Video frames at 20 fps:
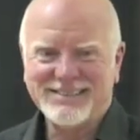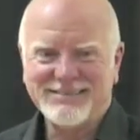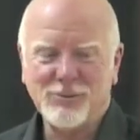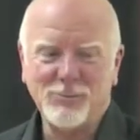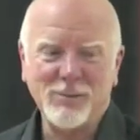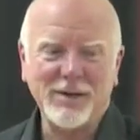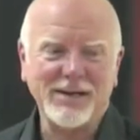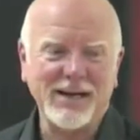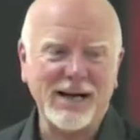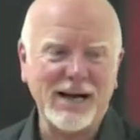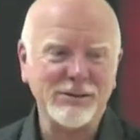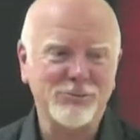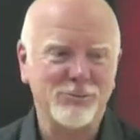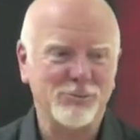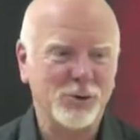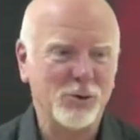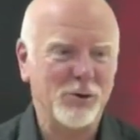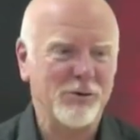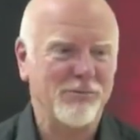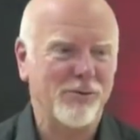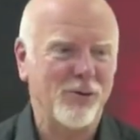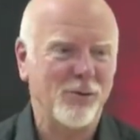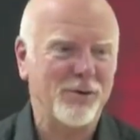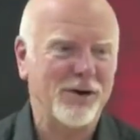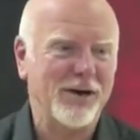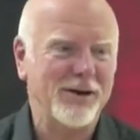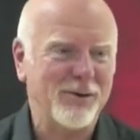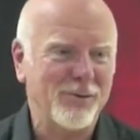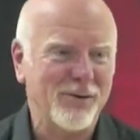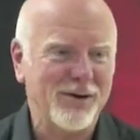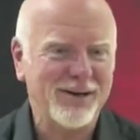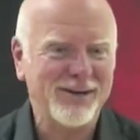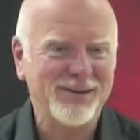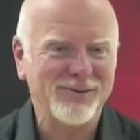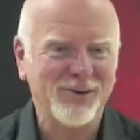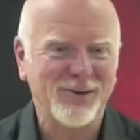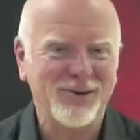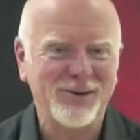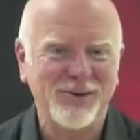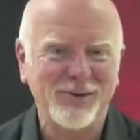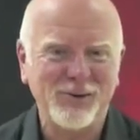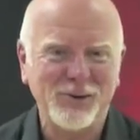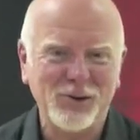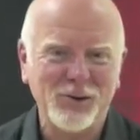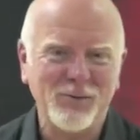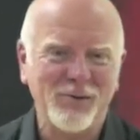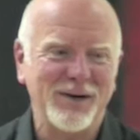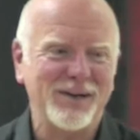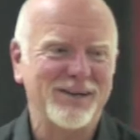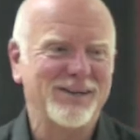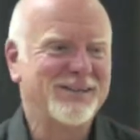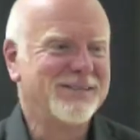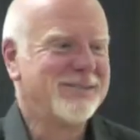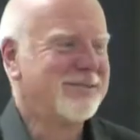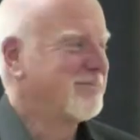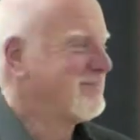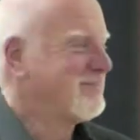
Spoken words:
Well, my guys will do it for me anyway, you know what I mean.